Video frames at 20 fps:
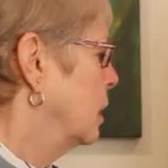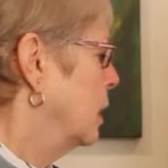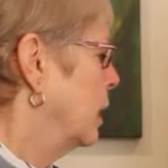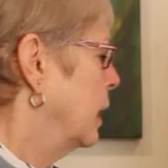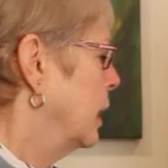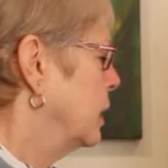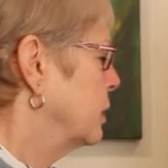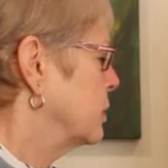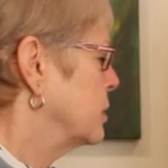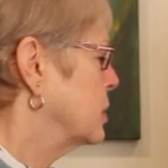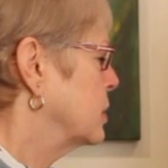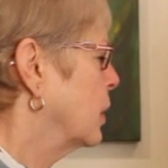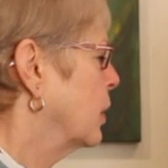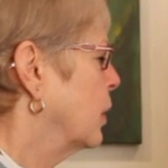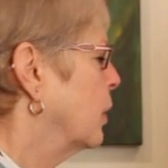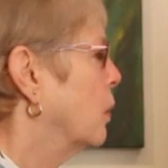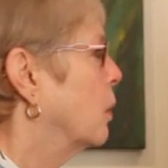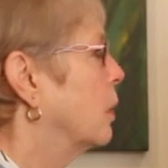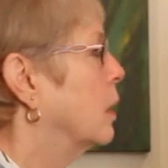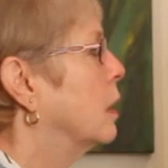And
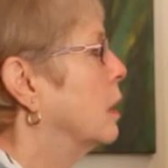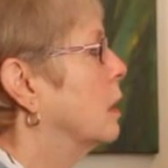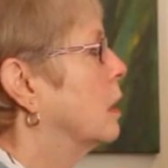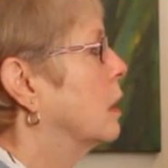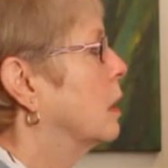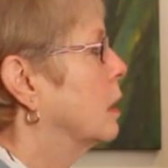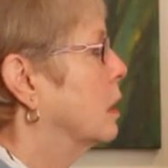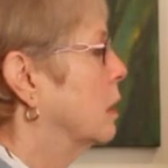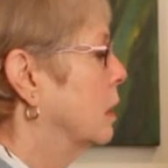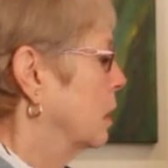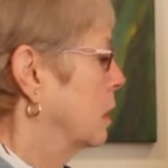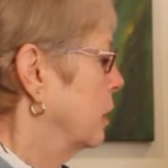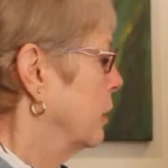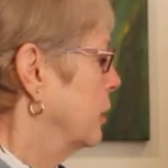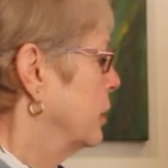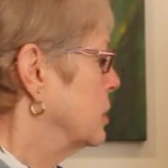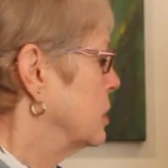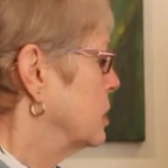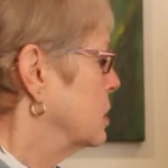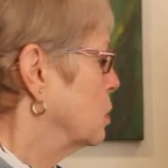so
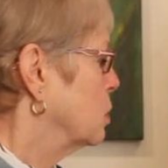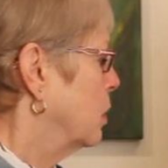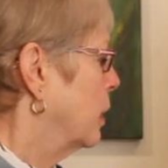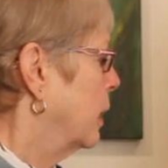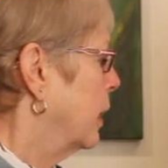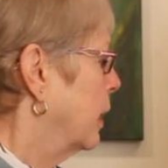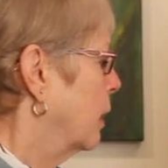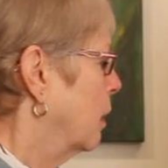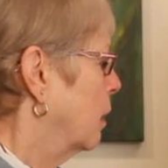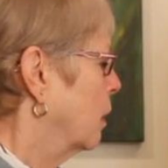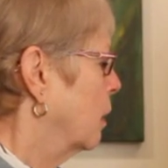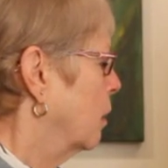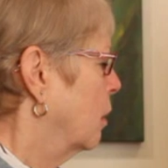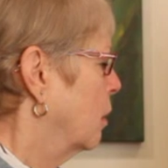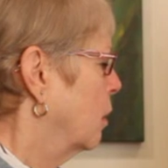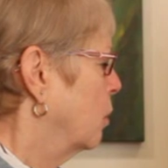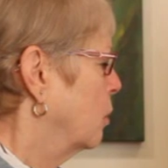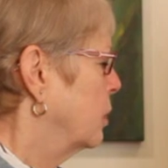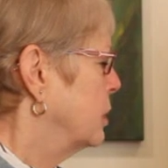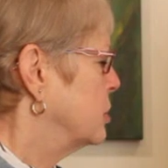this is why I
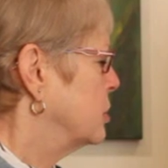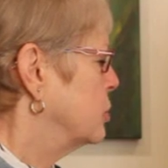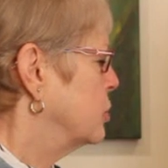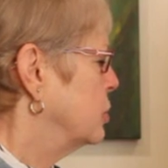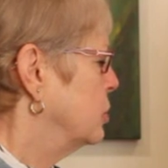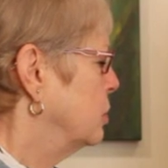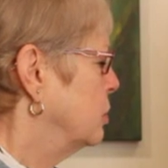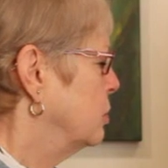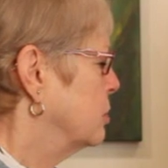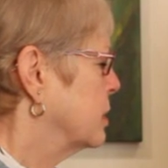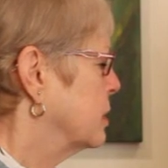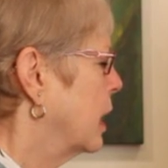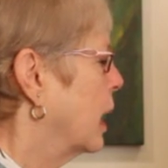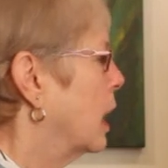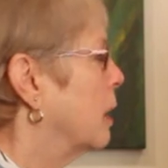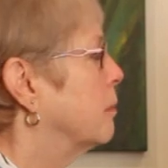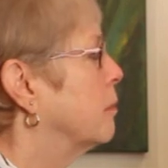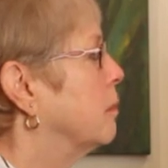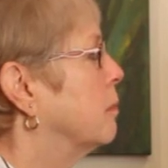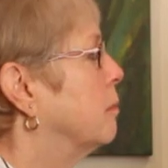always choose that
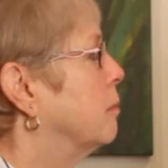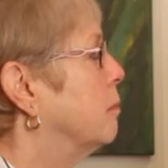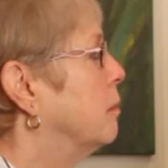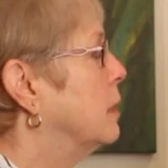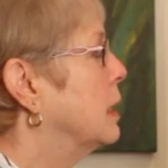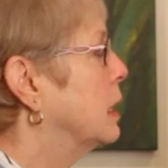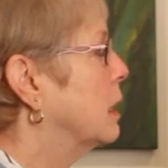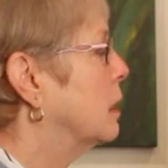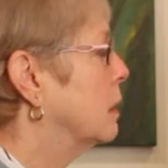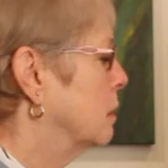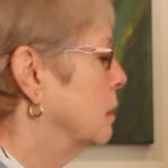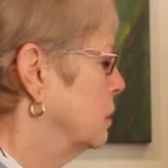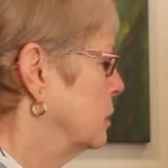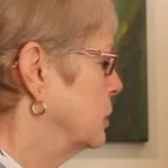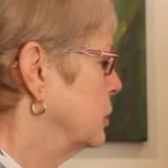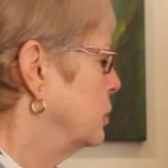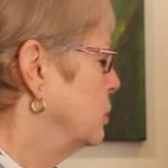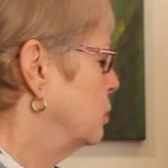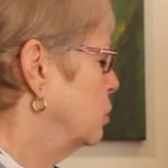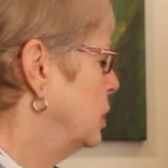middle
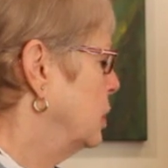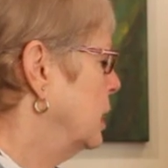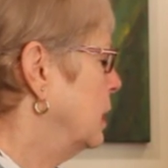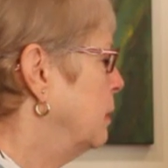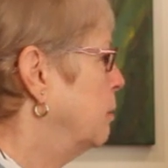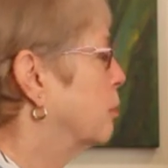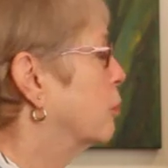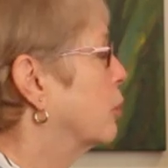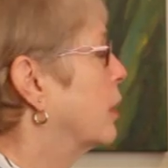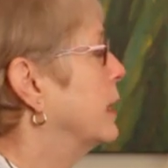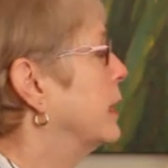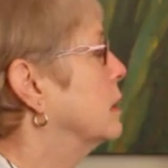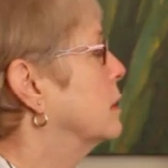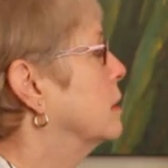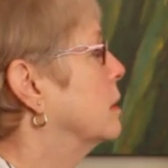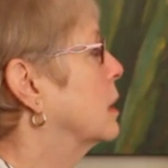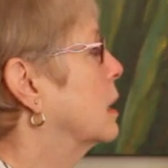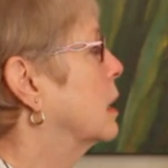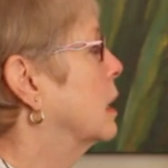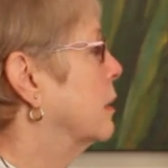to really brighten
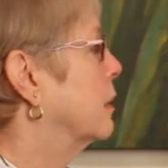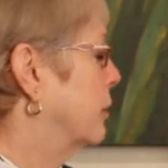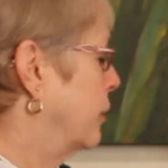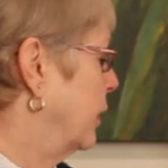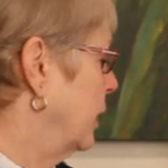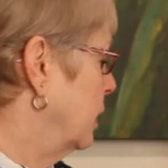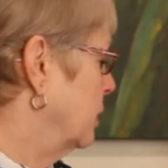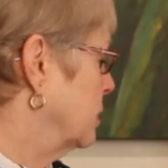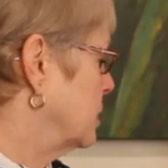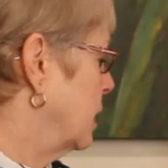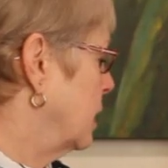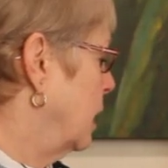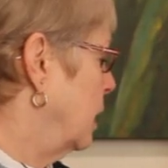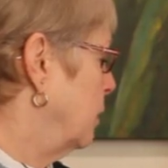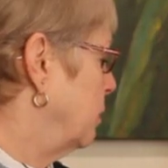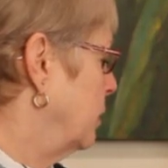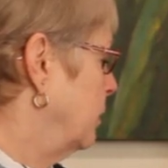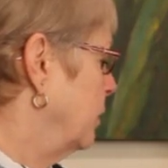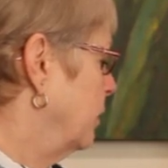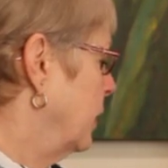things
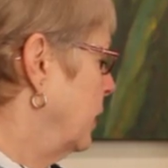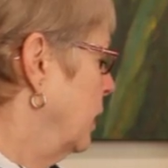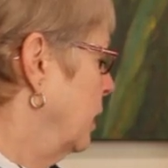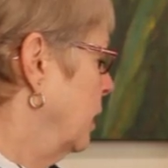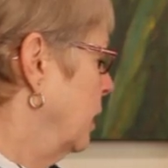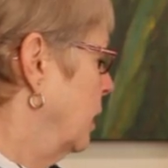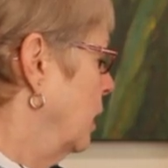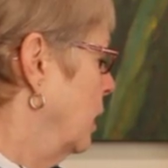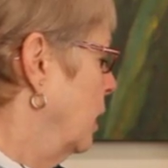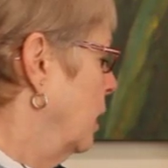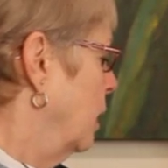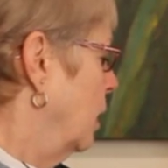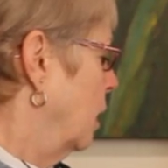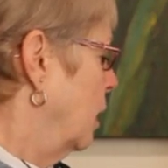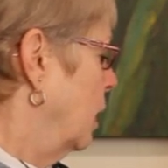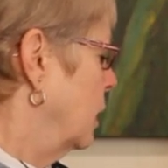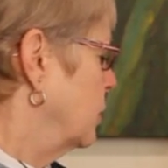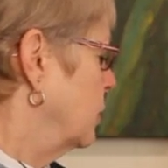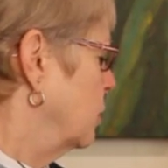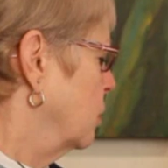up.
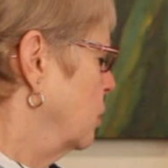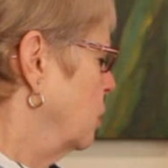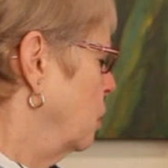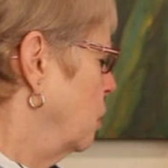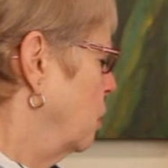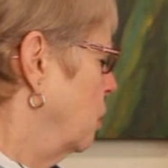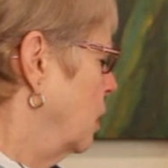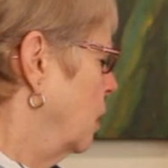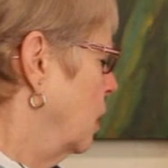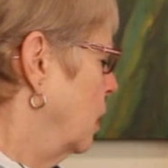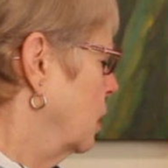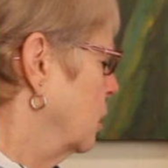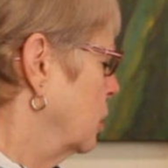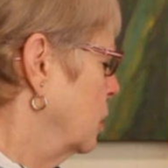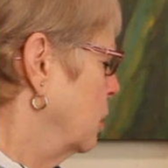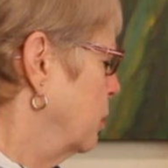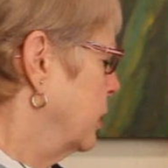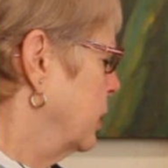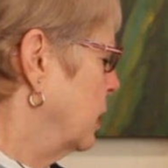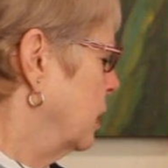I'm going to
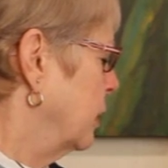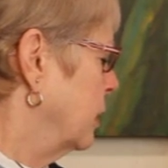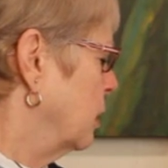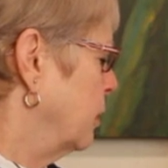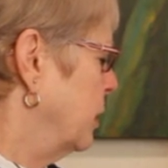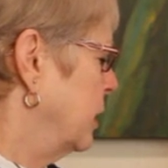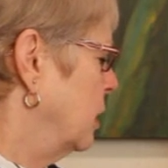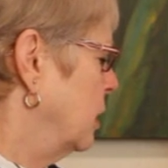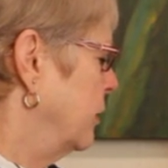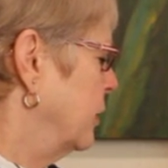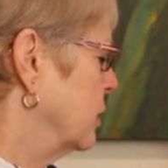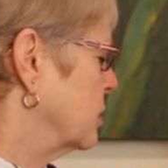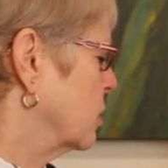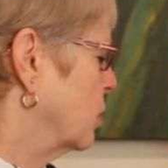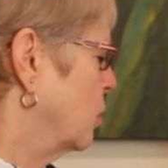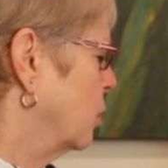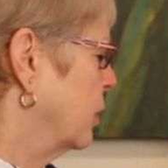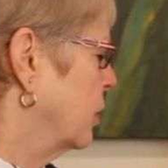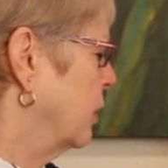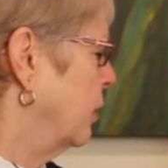put a little bit in this
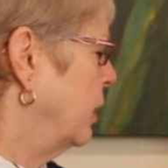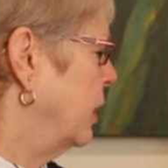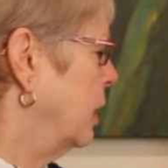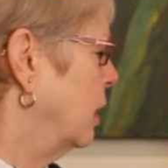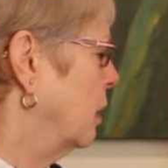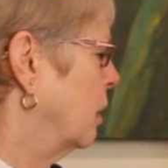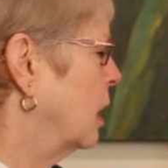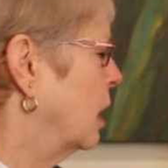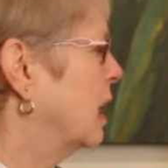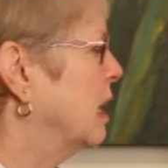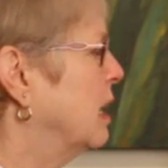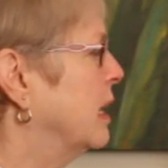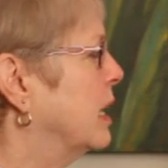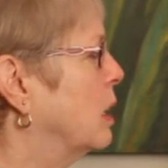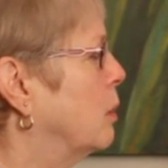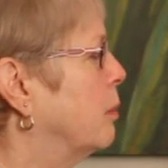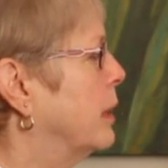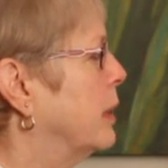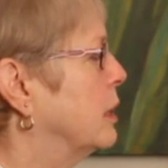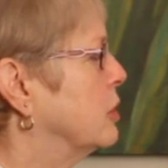corner here, a little
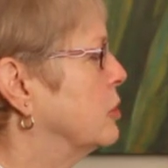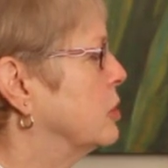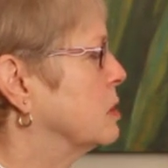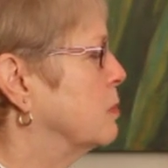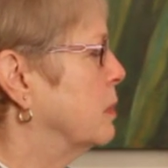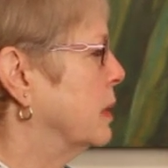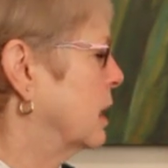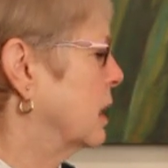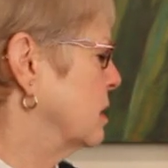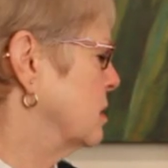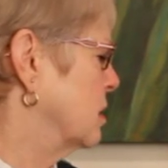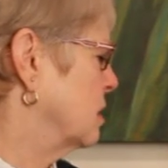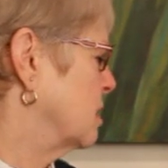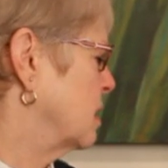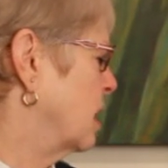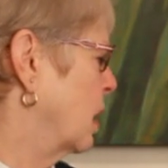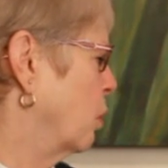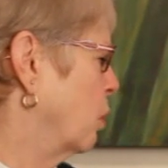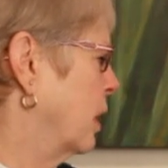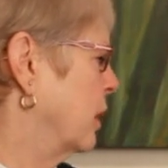bit, just because
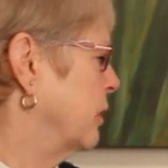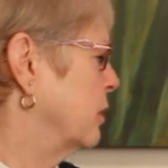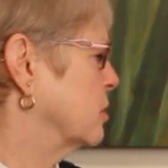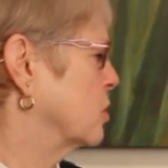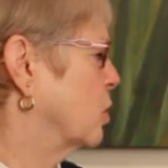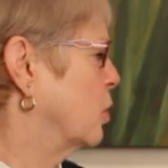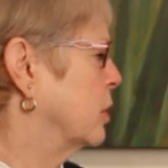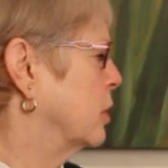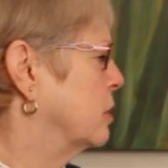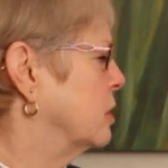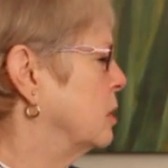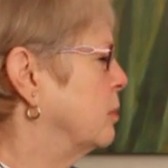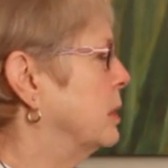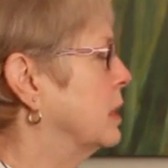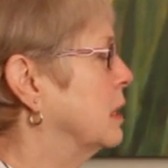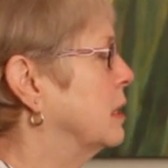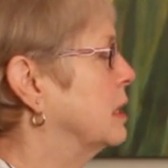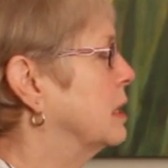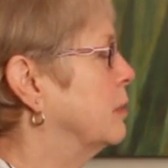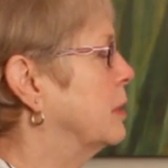I want this corner to be a
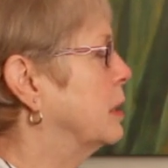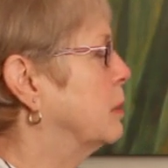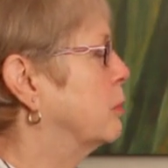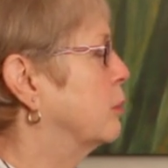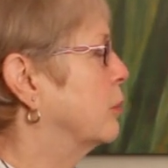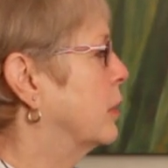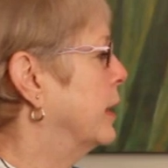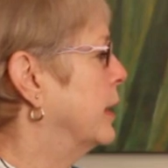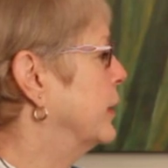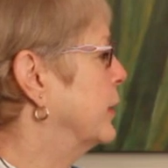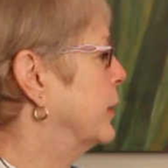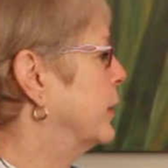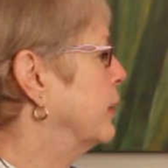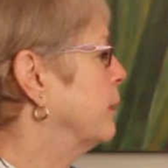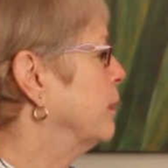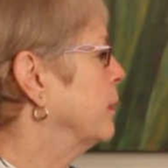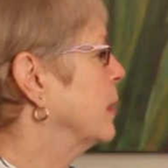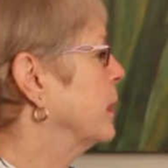little bit brighter.